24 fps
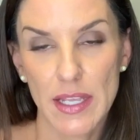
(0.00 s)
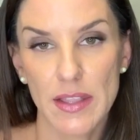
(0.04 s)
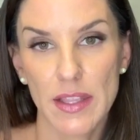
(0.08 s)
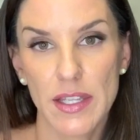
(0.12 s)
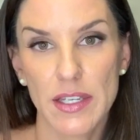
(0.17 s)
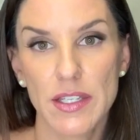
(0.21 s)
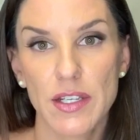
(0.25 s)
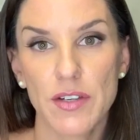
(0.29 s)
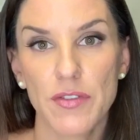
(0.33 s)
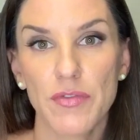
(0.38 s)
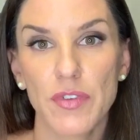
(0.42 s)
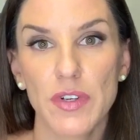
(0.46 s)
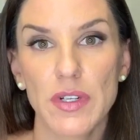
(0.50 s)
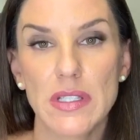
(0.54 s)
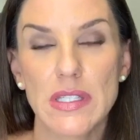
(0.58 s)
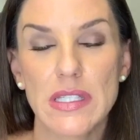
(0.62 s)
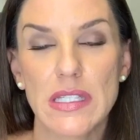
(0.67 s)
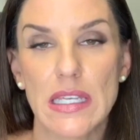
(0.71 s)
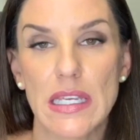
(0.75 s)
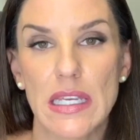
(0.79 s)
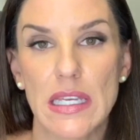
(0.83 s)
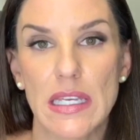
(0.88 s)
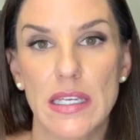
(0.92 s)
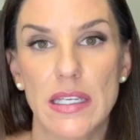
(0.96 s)
The
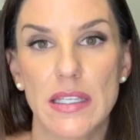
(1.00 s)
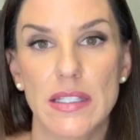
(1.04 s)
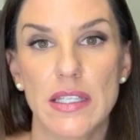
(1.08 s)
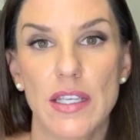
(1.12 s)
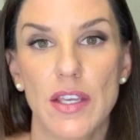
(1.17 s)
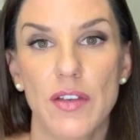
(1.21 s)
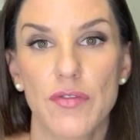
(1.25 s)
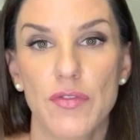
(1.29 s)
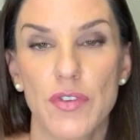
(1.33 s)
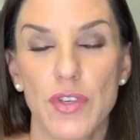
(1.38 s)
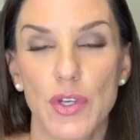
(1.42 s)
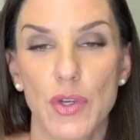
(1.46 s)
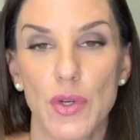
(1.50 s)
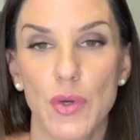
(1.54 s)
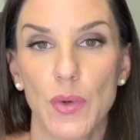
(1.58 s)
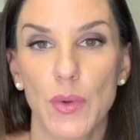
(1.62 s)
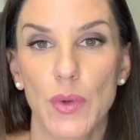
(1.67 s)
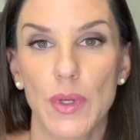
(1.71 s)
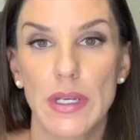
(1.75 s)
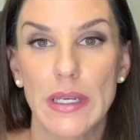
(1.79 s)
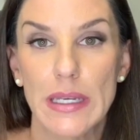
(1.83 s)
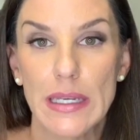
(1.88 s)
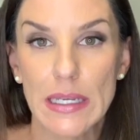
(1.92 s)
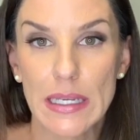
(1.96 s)
difference is, if
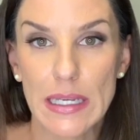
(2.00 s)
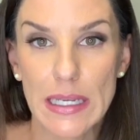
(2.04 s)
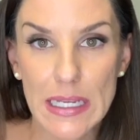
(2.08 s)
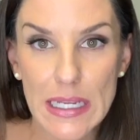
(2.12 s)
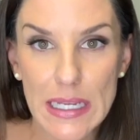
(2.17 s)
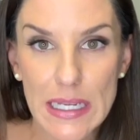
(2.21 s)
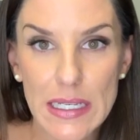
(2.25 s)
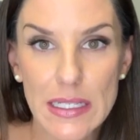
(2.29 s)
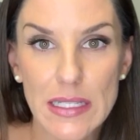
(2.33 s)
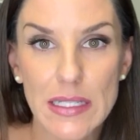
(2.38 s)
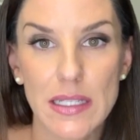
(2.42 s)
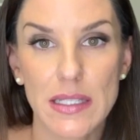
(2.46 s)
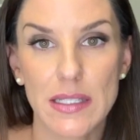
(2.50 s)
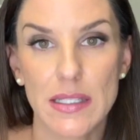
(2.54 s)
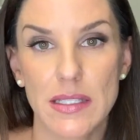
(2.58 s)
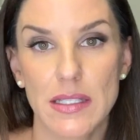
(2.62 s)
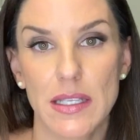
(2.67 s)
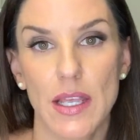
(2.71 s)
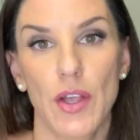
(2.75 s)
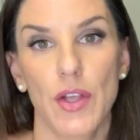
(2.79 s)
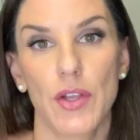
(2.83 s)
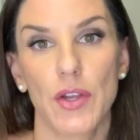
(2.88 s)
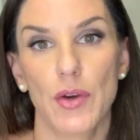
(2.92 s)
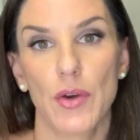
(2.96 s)
you need to
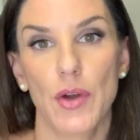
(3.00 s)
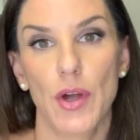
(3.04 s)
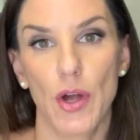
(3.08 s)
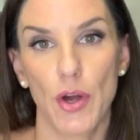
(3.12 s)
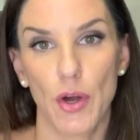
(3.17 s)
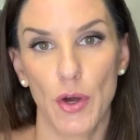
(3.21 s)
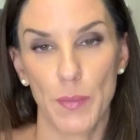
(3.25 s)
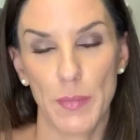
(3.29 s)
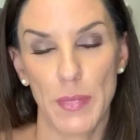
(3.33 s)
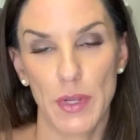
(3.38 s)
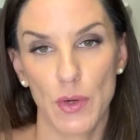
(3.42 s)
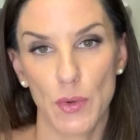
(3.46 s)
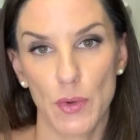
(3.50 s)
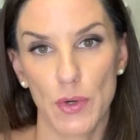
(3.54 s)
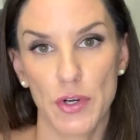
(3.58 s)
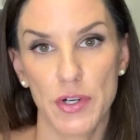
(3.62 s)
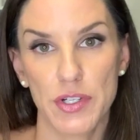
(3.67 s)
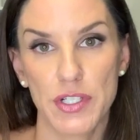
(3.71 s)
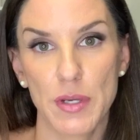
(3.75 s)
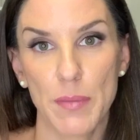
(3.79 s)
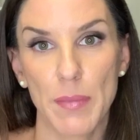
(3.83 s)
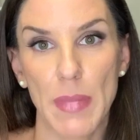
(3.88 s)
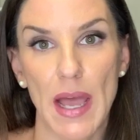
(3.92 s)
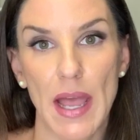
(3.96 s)
sell your home in order
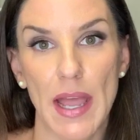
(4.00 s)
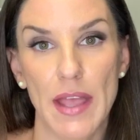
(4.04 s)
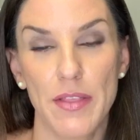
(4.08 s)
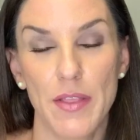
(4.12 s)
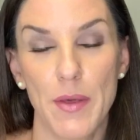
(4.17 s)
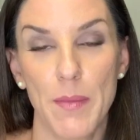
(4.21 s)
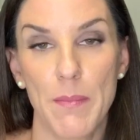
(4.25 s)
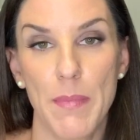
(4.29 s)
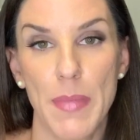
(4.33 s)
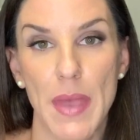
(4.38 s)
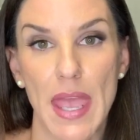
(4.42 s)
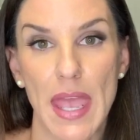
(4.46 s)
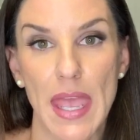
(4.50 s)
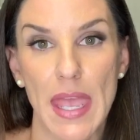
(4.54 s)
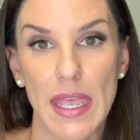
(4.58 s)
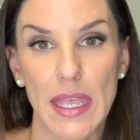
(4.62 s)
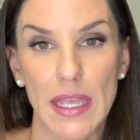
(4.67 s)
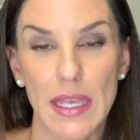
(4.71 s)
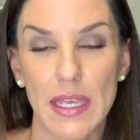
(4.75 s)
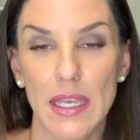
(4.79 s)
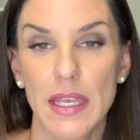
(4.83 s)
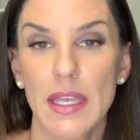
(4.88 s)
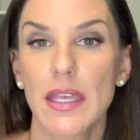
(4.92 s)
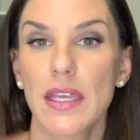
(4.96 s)
to buy, the
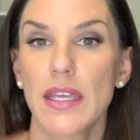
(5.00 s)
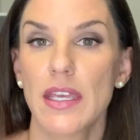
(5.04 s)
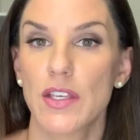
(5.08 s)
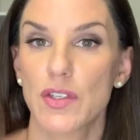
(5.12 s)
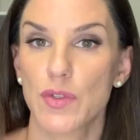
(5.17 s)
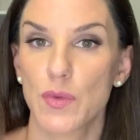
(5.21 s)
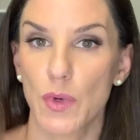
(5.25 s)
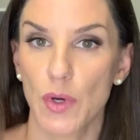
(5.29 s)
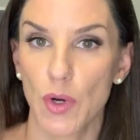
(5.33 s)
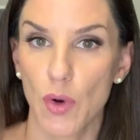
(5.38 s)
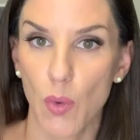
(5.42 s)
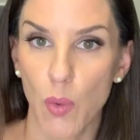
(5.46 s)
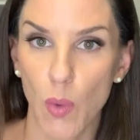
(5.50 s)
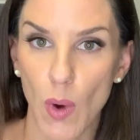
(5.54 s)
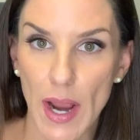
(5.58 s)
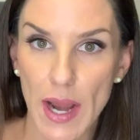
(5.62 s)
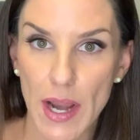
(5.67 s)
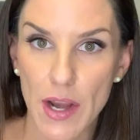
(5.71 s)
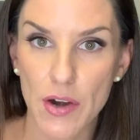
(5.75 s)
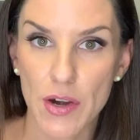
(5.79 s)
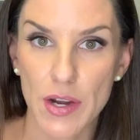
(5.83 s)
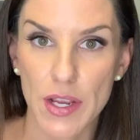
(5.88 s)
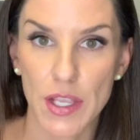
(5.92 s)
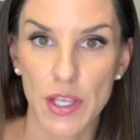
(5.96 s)
bank is
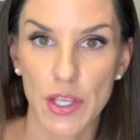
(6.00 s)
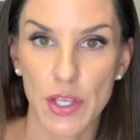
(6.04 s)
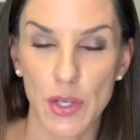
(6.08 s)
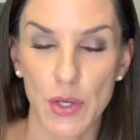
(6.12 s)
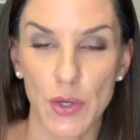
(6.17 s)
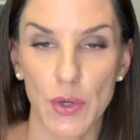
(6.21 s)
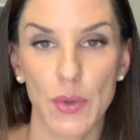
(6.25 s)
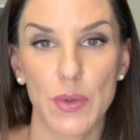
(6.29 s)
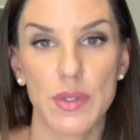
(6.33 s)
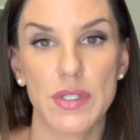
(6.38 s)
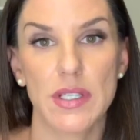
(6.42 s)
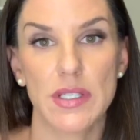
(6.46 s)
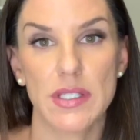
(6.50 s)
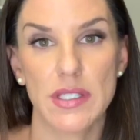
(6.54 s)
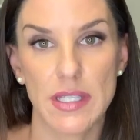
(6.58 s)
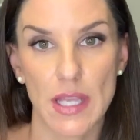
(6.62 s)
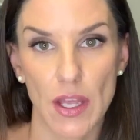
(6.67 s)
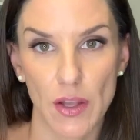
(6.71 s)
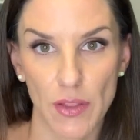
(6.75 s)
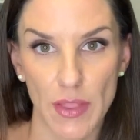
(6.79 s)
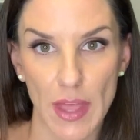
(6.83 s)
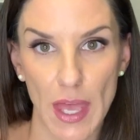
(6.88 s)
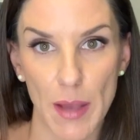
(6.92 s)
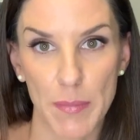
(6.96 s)
requiring you to
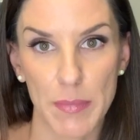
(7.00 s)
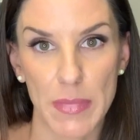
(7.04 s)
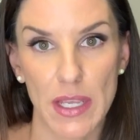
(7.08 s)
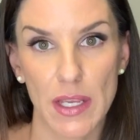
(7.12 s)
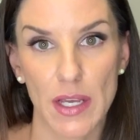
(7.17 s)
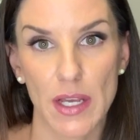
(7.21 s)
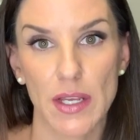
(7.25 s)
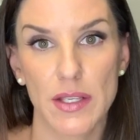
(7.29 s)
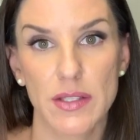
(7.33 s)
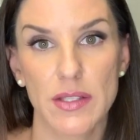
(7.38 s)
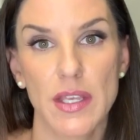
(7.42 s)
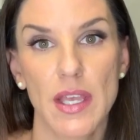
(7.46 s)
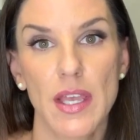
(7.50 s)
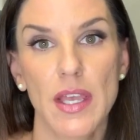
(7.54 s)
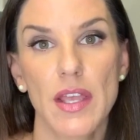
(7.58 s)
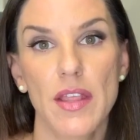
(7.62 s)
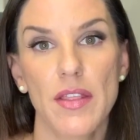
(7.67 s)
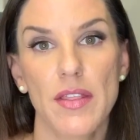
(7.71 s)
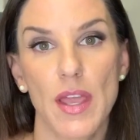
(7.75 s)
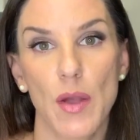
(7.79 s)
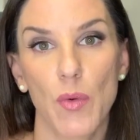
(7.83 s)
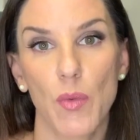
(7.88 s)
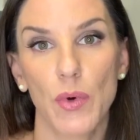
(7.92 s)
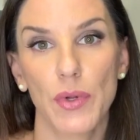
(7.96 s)
sell that because
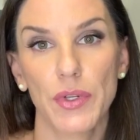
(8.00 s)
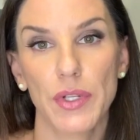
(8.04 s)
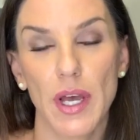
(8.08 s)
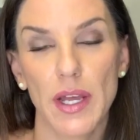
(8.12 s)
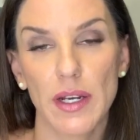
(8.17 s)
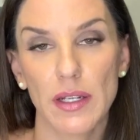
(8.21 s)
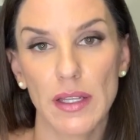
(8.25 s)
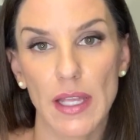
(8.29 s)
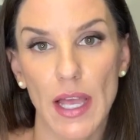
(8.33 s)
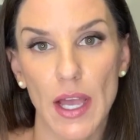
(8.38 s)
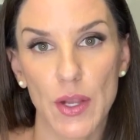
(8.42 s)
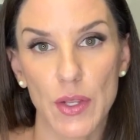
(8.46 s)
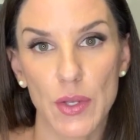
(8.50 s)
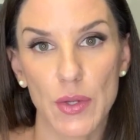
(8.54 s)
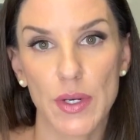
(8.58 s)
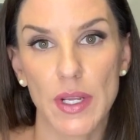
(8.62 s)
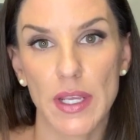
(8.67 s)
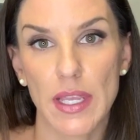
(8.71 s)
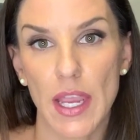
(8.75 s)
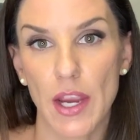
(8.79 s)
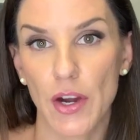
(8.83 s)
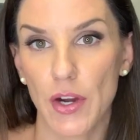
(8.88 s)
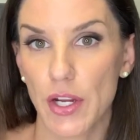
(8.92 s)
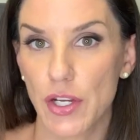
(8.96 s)
they will not allow you to
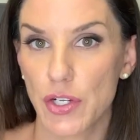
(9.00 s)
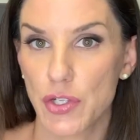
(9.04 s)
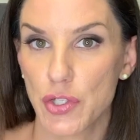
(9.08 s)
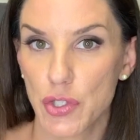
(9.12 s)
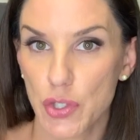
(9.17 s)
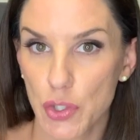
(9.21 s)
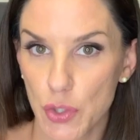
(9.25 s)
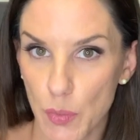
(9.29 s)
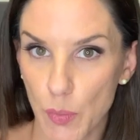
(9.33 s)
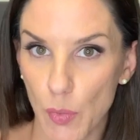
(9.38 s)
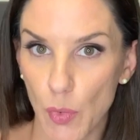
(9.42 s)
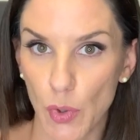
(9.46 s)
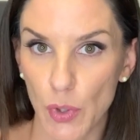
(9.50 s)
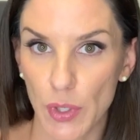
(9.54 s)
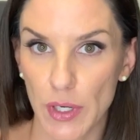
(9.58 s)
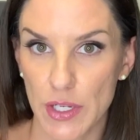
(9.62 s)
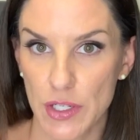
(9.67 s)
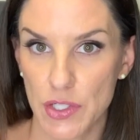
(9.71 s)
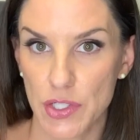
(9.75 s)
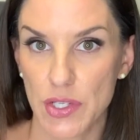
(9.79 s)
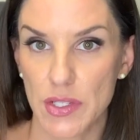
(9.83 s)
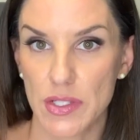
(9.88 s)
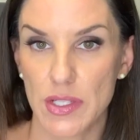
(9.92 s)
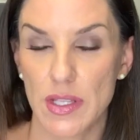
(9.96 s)
carry two
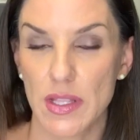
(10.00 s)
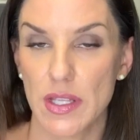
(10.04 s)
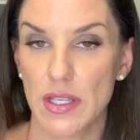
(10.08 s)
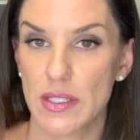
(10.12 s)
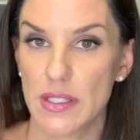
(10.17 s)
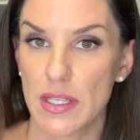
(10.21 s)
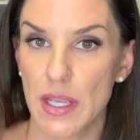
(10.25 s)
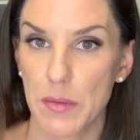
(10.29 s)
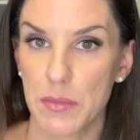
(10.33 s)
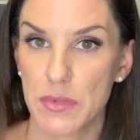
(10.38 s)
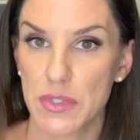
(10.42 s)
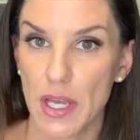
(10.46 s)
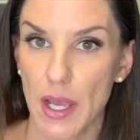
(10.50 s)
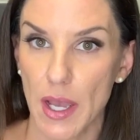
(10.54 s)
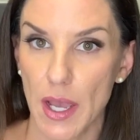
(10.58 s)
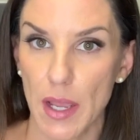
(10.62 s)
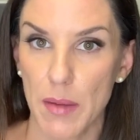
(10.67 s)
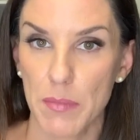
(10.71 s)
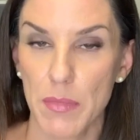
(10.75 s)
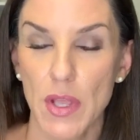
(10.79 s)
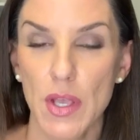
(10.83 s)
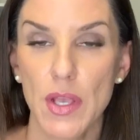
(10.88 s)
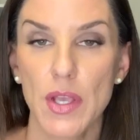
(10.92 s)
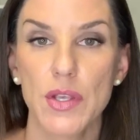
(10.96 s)
mortgages at the same
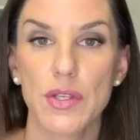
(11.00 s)
time.